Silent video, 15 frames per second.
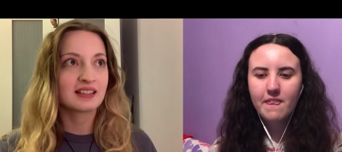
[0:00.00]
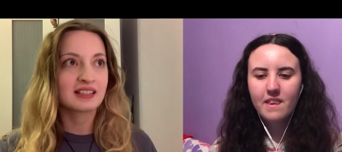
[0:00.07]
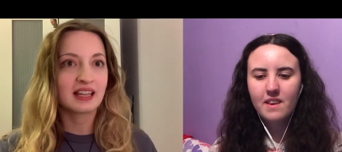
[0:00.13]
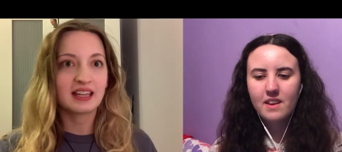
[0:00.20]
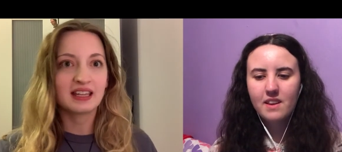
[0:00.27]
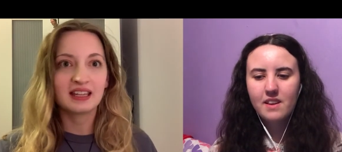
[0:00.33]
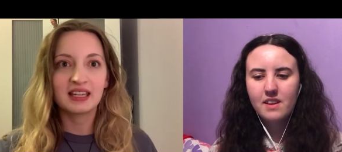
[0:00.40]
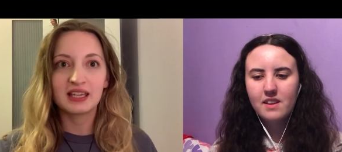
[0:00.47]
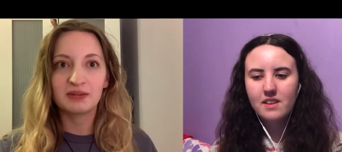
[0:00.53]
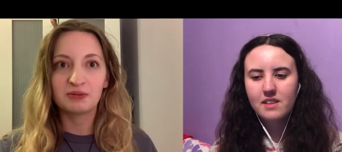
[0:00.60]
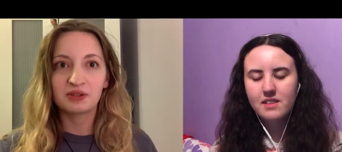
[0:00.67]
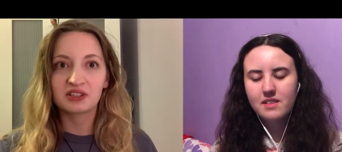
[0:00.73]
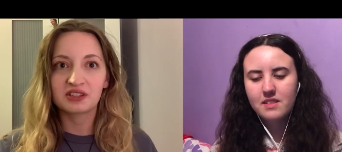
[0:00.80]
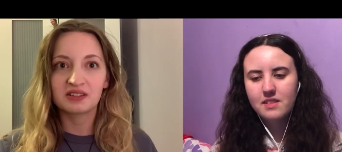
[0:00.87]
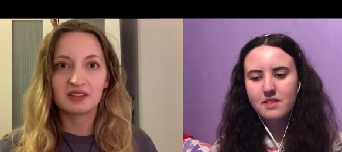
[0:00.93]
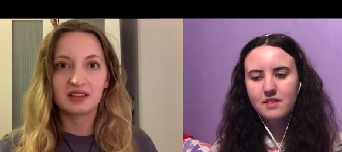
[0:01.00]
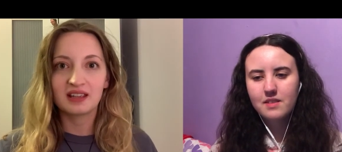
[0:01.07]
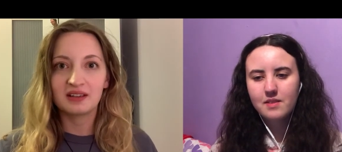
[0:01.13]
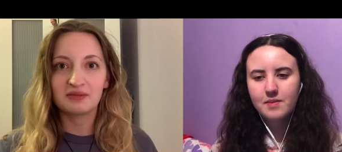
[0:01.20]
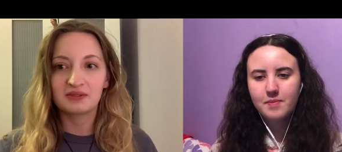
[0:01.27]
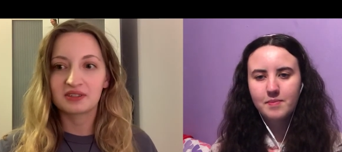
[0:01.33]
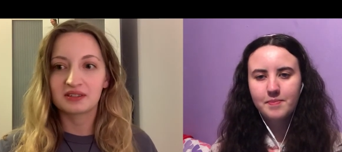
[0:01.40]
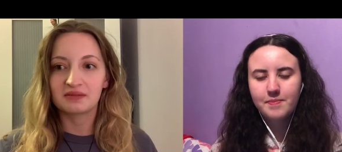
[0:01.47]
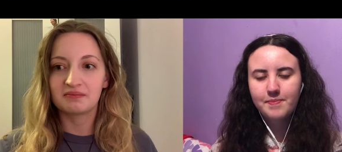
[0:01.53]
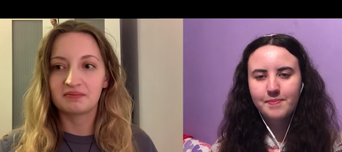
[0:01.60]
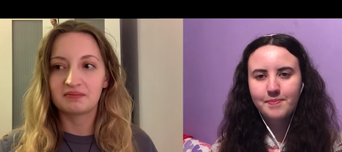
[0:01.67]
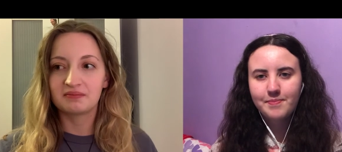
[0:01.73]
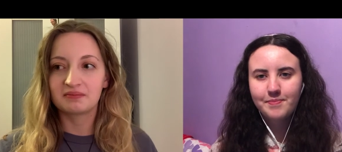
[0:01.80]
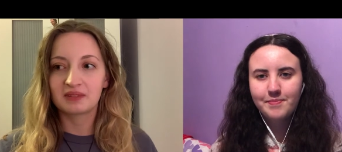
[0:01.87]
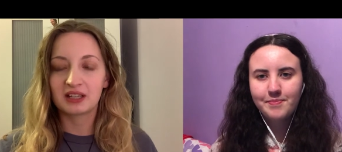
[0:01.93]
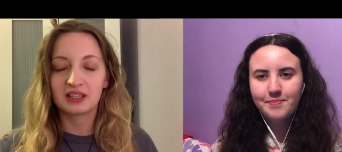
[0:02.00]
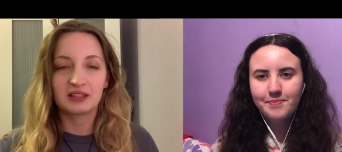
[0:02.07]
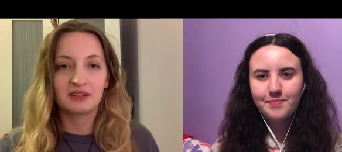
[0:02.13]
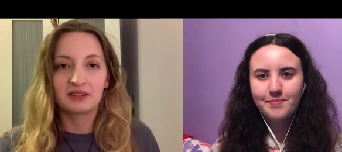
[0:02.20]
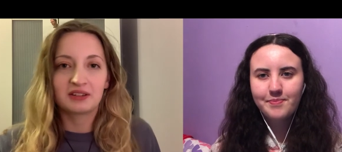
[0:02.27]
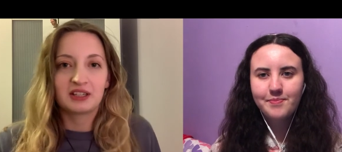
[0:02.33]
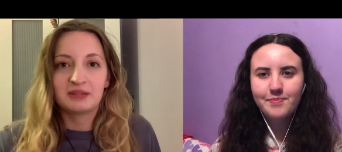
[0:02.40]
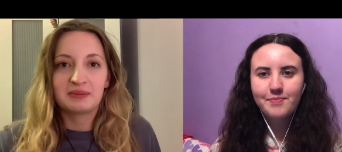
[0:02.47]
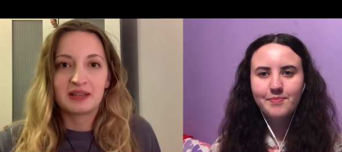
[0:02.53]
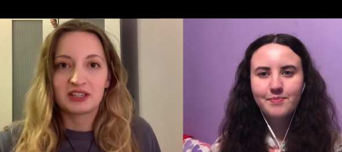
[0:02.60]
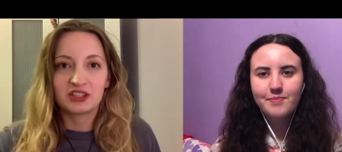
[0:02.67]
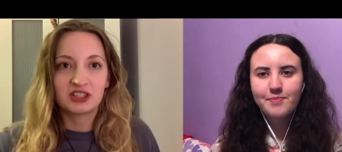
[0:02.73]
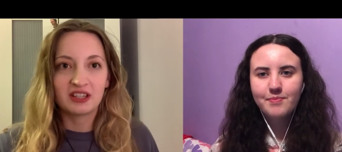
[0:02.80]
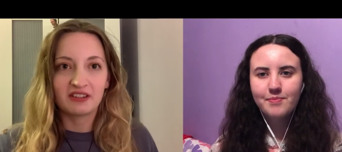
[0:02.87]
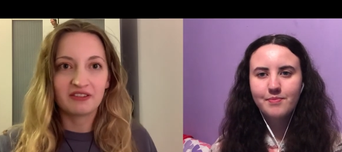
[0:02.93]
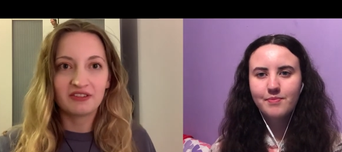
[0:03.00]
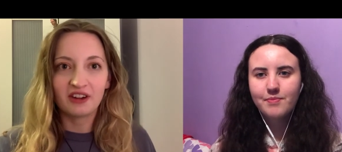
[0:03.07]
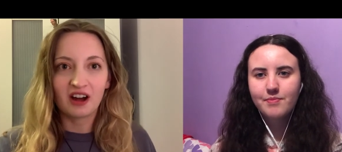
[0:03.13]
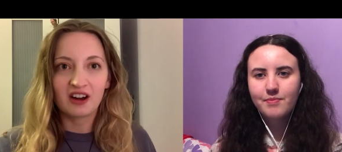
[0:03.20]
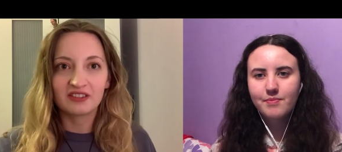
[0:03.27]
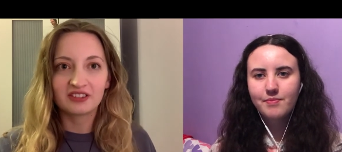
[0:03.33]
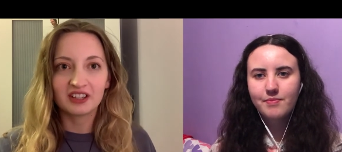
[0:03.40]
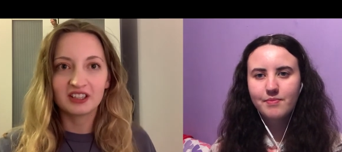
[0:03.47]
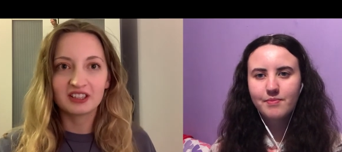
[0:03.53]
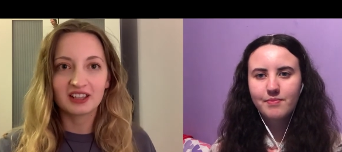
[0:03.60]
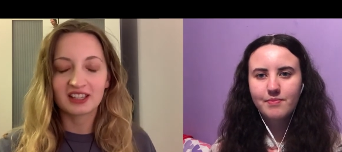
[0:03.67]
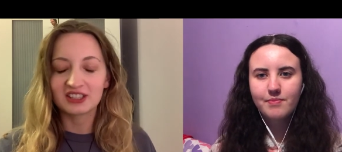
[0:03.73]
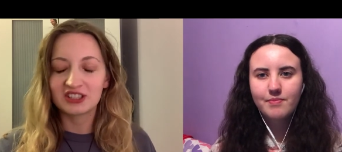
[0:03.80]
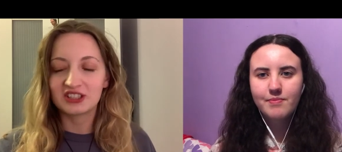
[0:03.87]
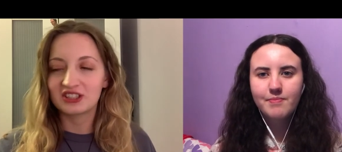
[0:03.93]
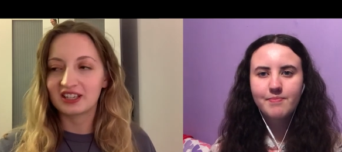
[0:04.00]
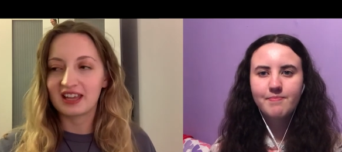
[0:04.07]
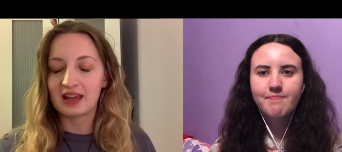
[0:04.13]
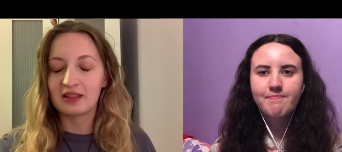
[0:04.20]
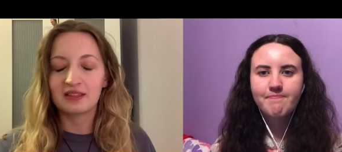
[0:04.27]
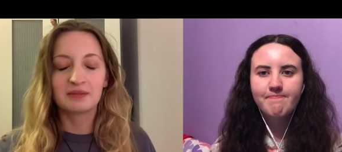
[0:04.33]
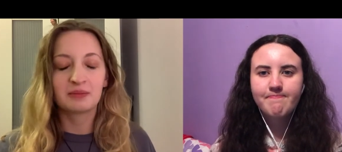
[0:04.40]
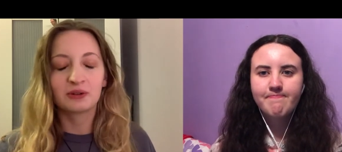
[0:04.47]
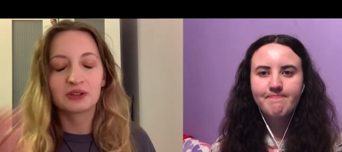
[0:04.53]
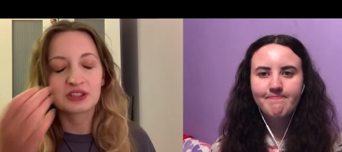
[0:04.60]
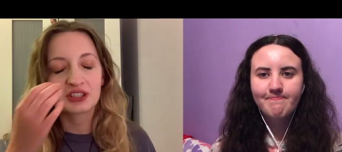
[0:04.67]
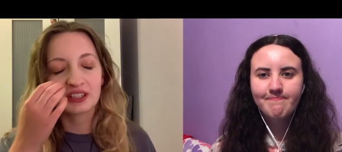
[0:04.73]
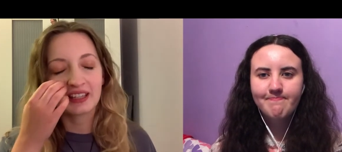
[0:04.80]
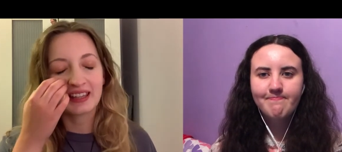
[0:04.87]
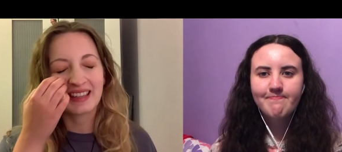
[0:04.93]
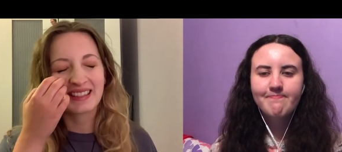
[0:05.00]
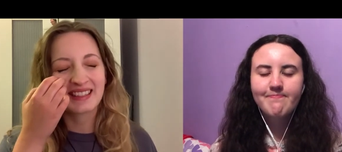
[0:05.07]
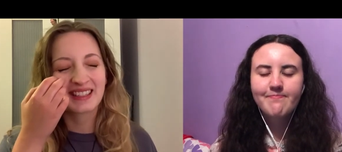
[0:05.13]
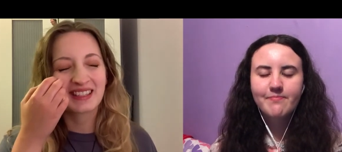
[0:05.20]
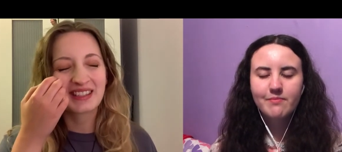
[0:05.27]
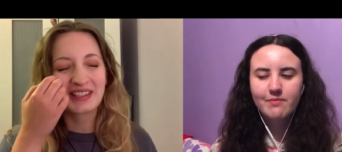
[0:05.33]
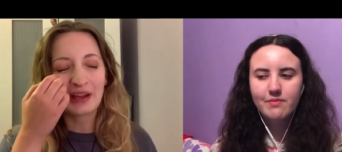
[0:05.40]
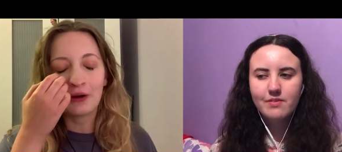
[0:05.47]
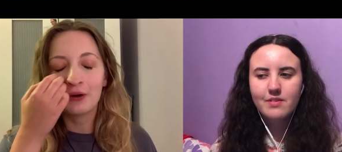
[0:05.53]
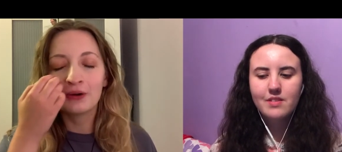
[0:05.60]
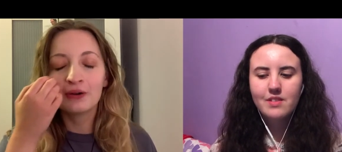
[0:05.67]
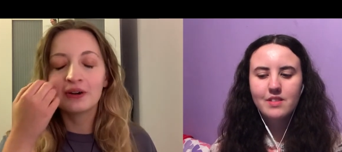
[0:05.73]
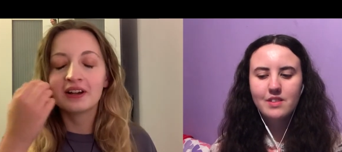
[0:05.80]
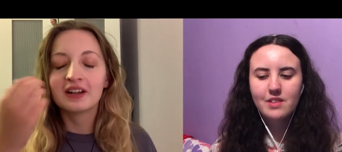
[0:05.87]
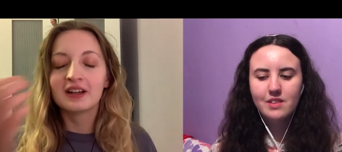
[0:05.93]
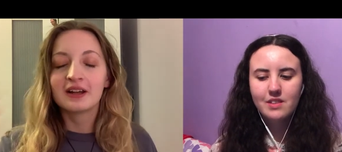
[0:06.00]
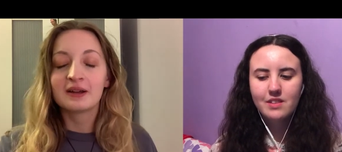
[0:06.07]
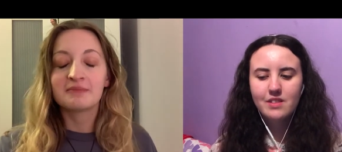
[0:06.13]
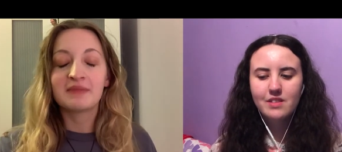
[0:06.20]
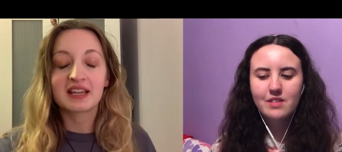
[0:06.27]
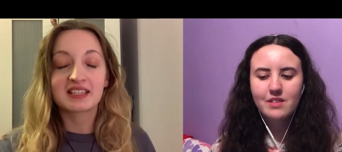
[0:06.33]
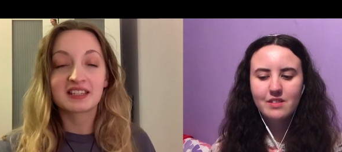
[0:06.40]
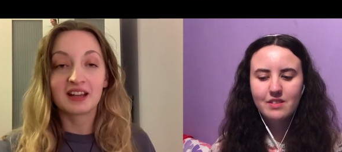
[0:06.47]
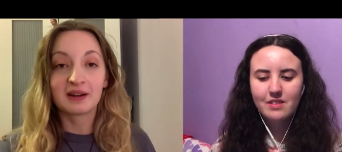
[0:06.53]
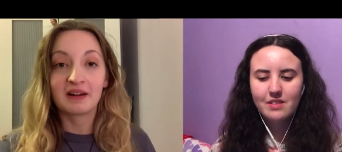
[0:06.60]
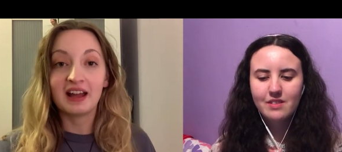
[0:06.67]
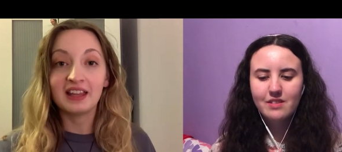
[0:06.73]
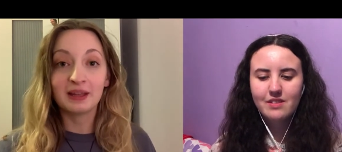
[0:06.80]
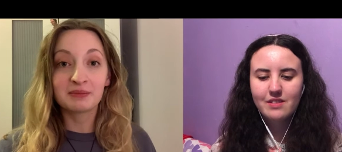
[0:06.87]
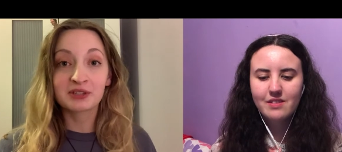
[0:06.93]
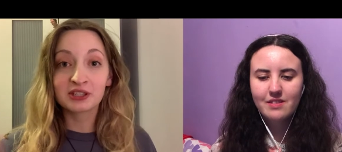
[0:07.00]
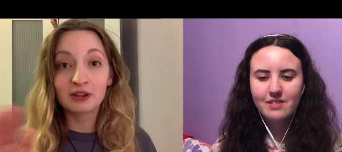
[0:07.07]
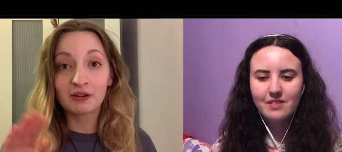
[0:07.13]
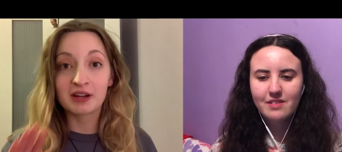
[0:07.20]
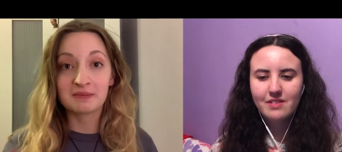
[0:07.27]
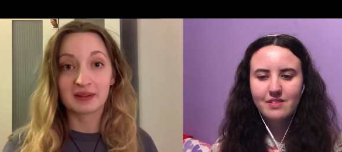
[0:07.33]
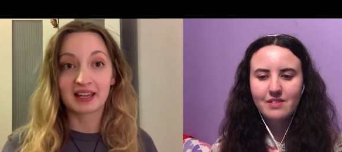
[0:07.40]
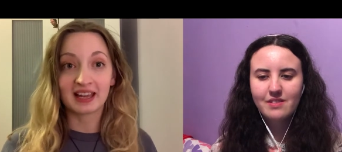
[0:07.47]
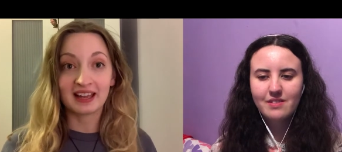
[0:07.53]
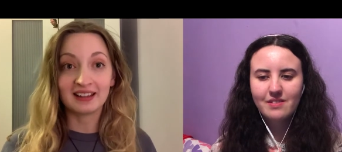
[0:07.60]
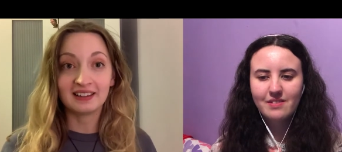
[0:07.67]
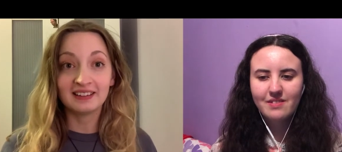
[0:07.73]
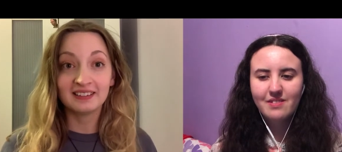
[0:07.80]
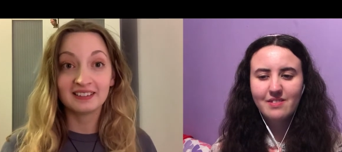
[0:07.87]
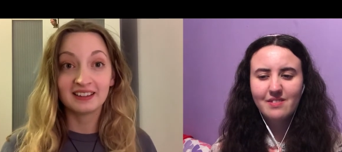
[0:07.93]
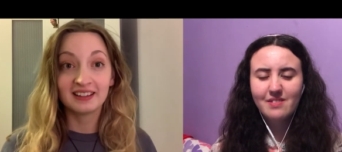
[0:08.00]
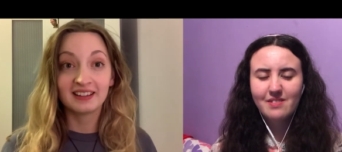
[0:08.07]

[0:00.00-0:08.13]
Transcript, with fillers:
Speaker 1: saying he wasn't he was a, gonna, gonna be a shit father, like she should get an abortion. Like that's so messed up. And I'm sorry, Michaela,